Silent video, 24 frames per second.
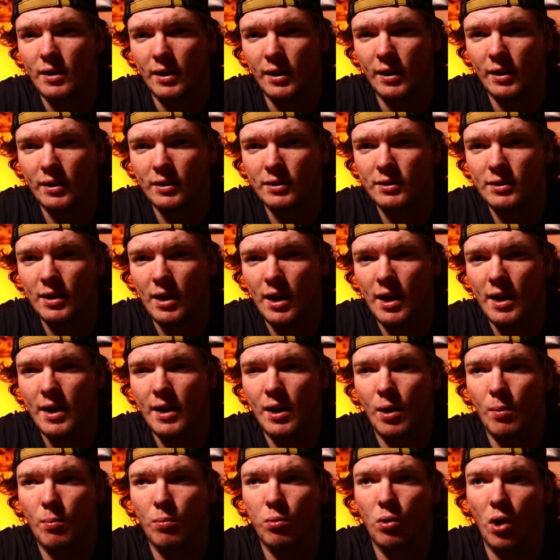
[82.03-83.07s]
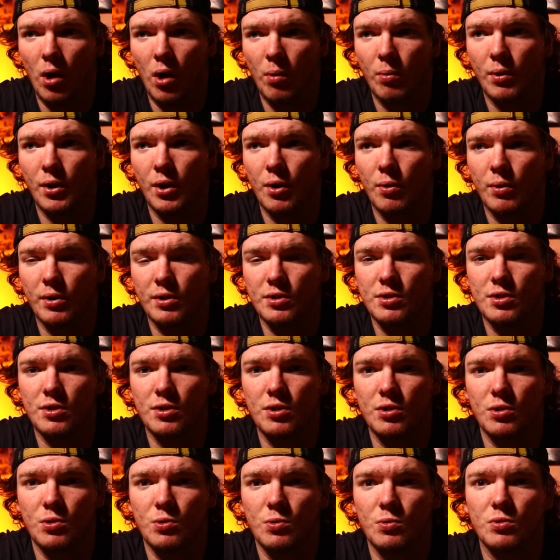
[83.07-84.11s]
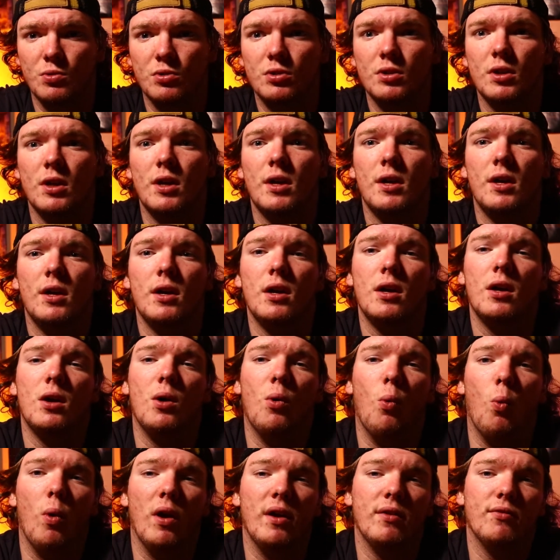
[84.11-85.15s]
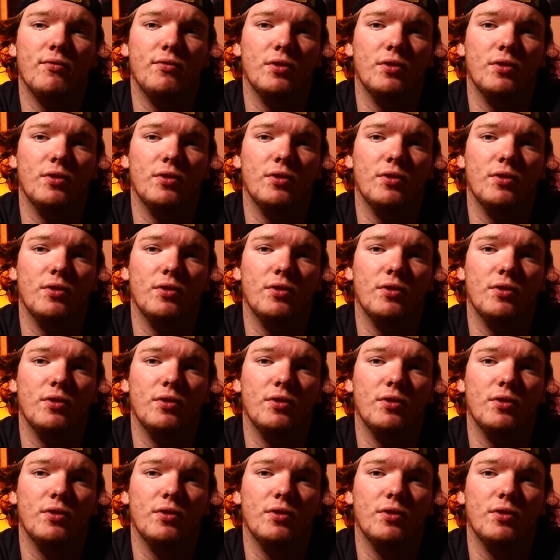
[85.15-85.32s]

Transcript: inside, I'm probably going to use white